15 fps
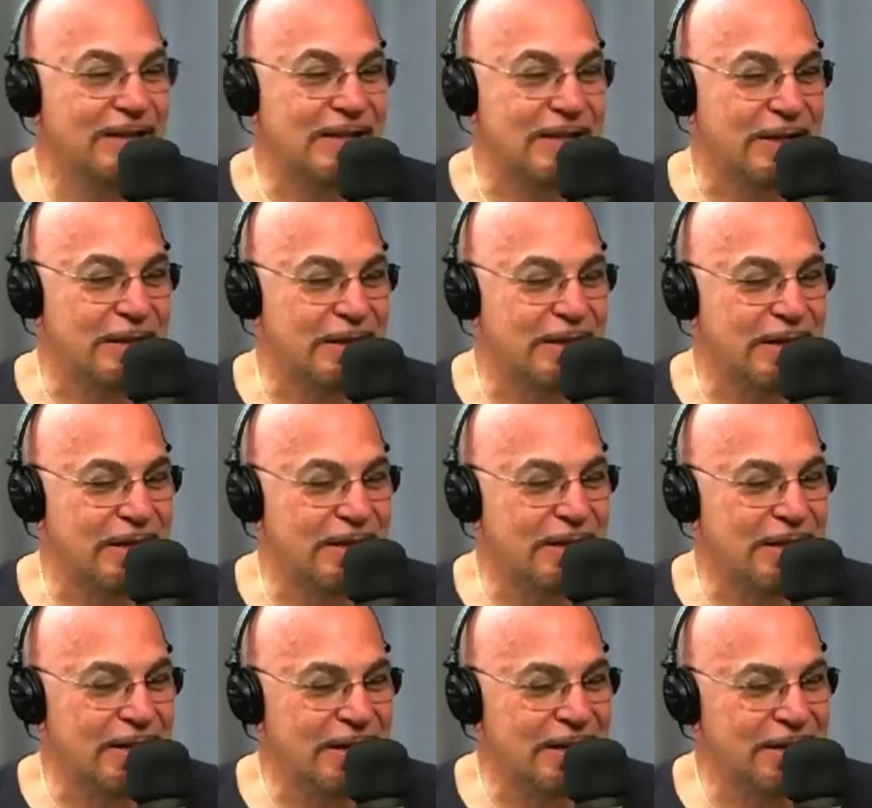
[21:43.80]
Listen, the the,
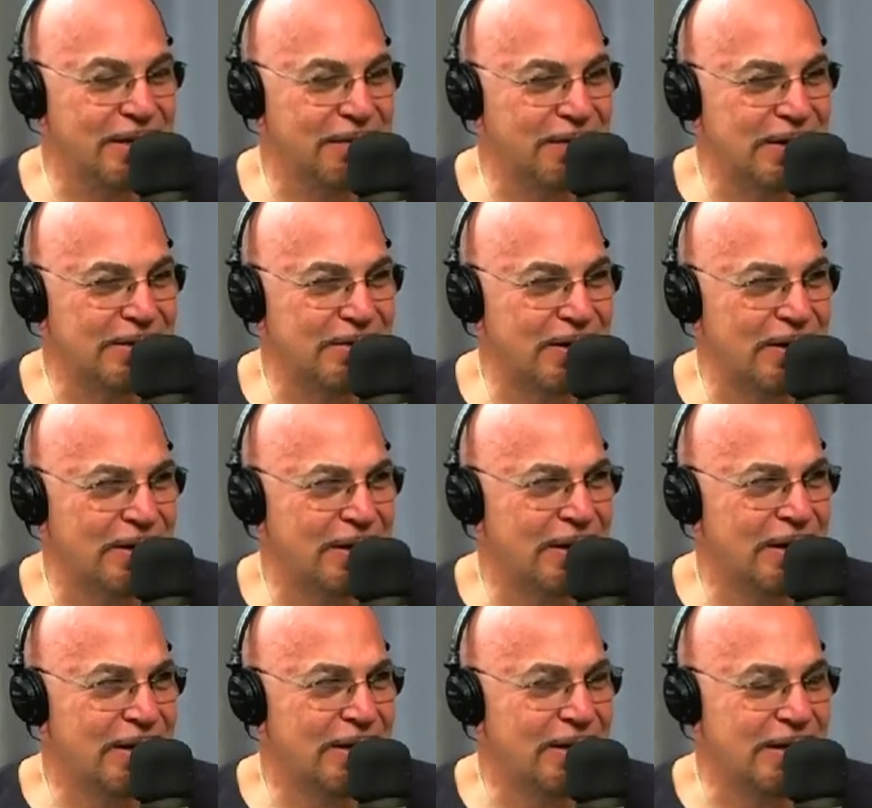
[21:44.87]
the Indian restaurant
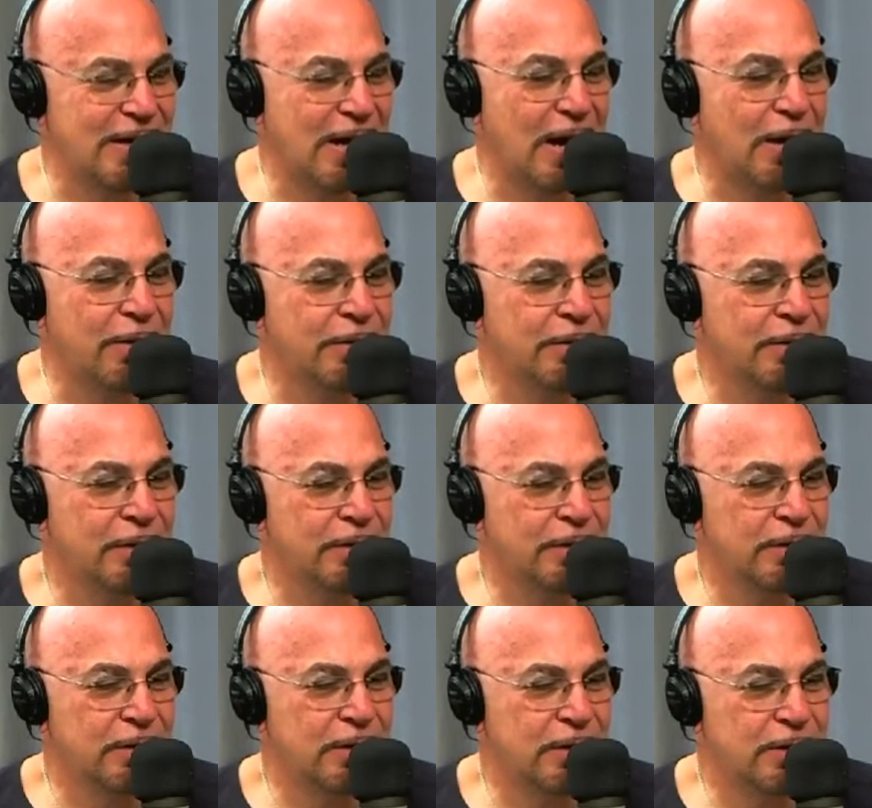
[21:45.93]
now,
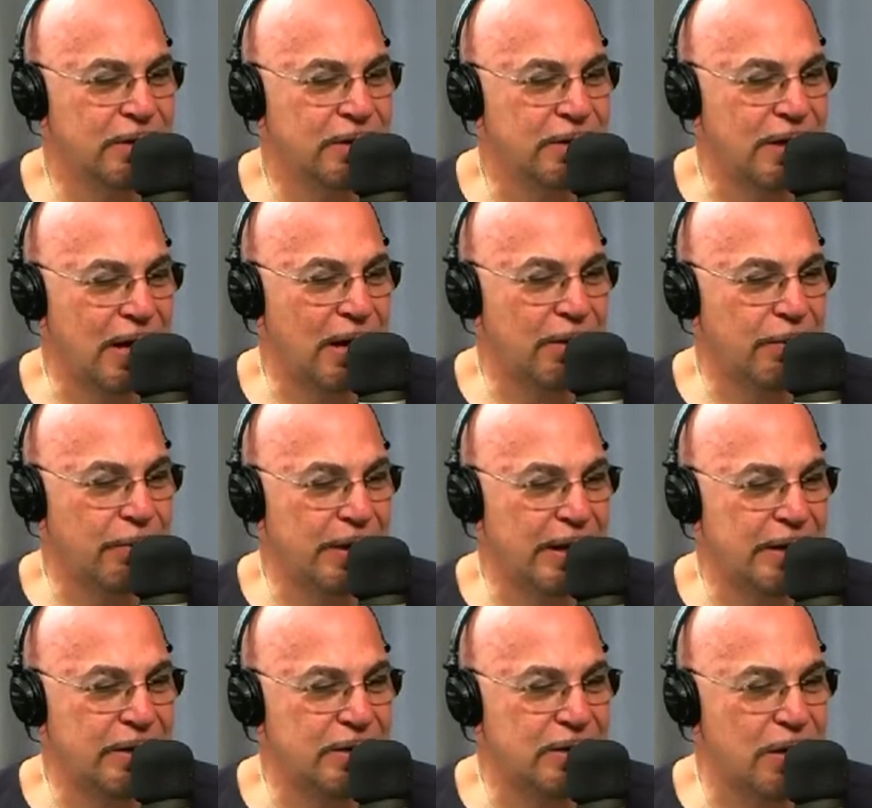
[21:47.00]
now when
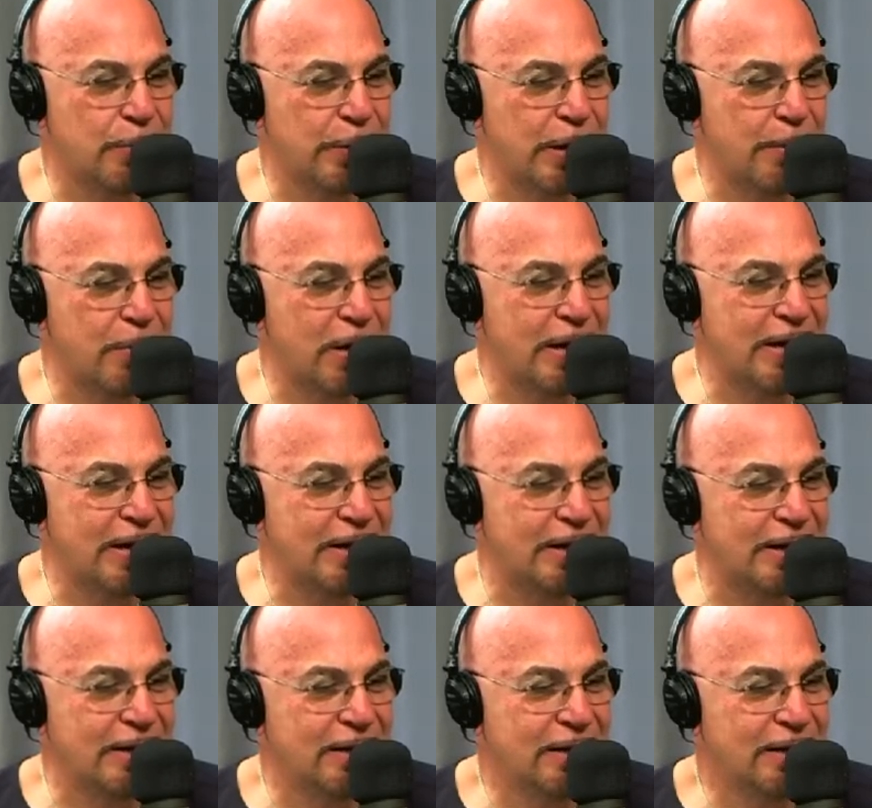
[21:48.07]
I when I'm not
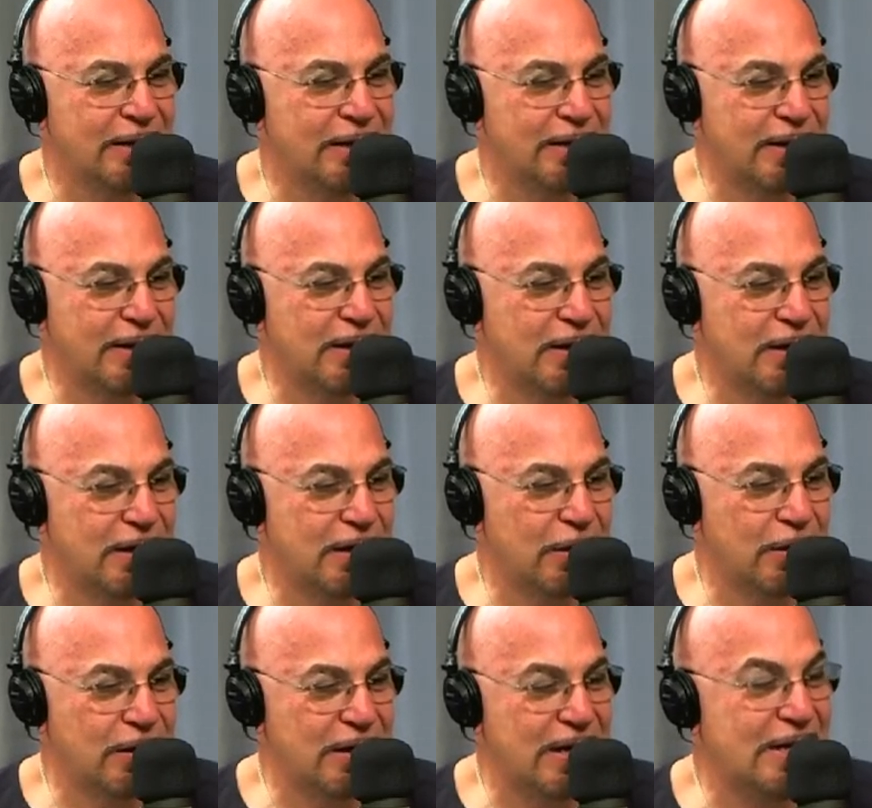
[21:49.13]
in, the you
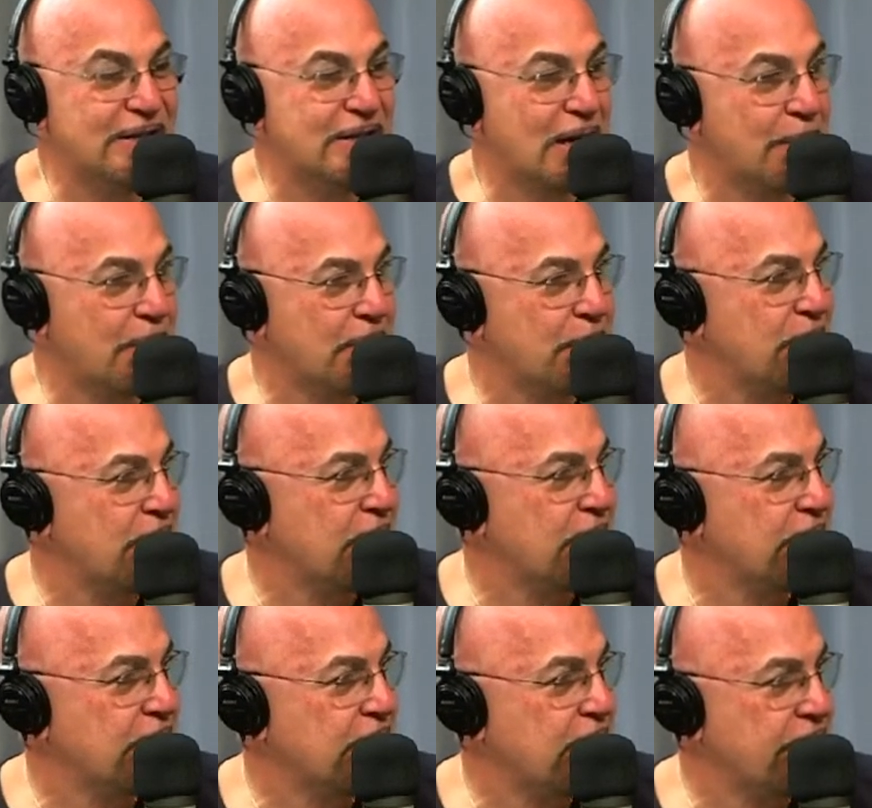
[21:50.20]
know, the next time I come in, they're
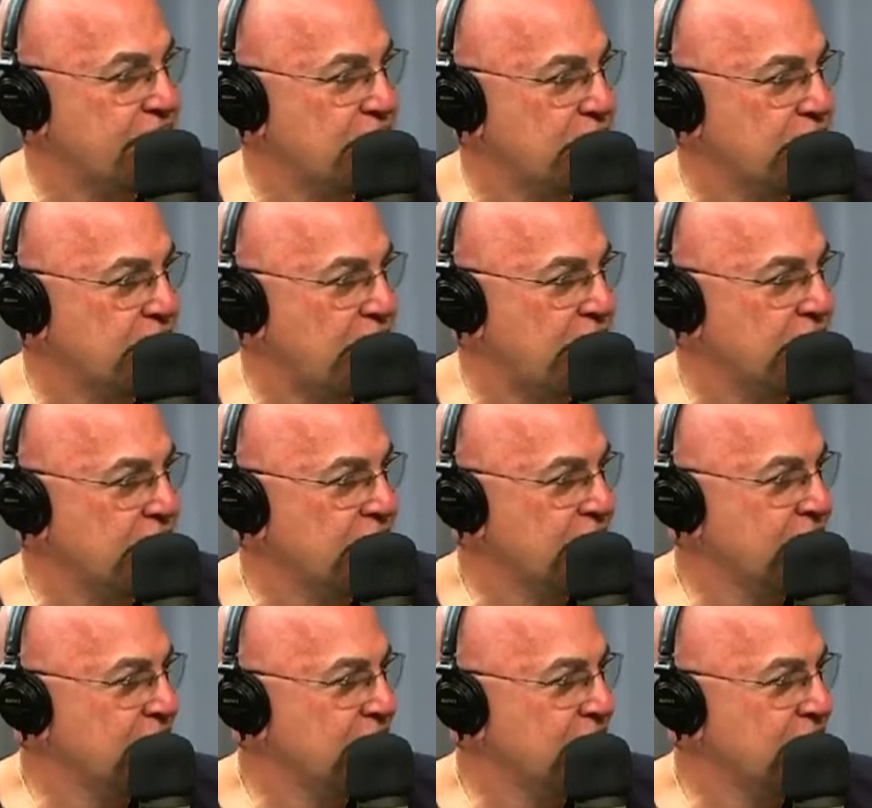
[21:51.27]
like, everything okay?